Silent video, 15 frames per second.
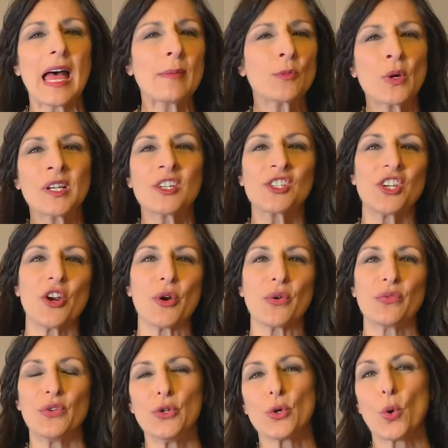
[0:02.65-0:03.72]
I'm going to share a
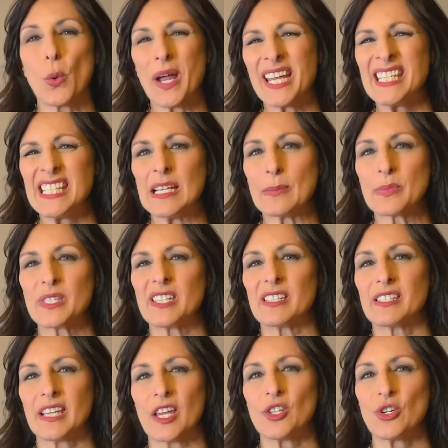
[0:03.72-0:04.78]
few quick tips to
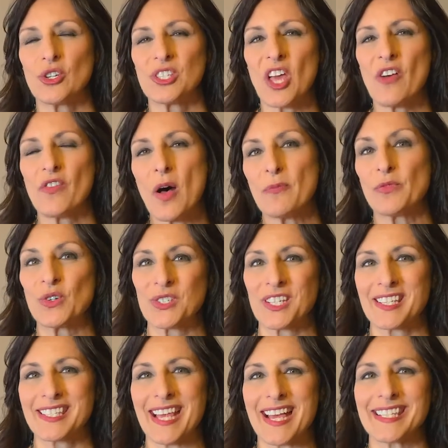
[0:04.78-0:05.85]
set yourself up for
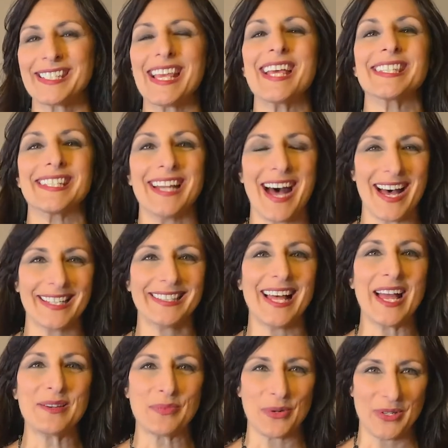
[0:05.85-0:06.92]
success as an
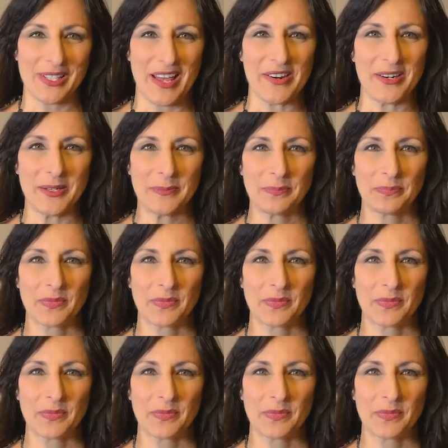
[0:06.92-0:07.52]
online presenter.